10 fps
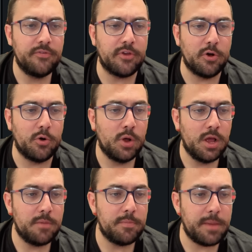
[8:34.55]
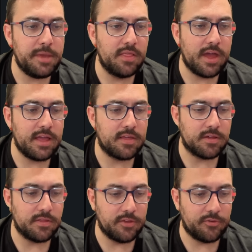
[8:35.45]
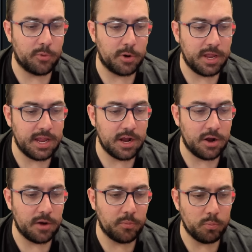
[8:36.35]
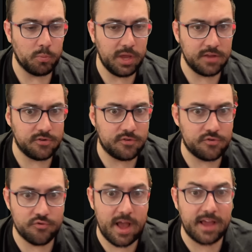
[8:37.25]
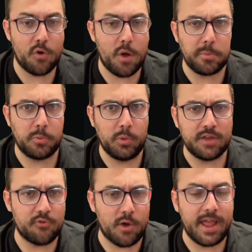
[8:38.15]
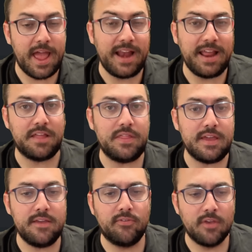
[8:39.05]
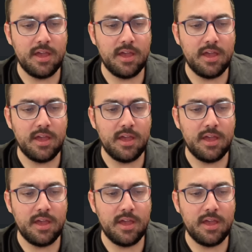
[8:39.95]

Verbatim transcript: So maybe like this one here, and we can just drag and drop and we can try any of these.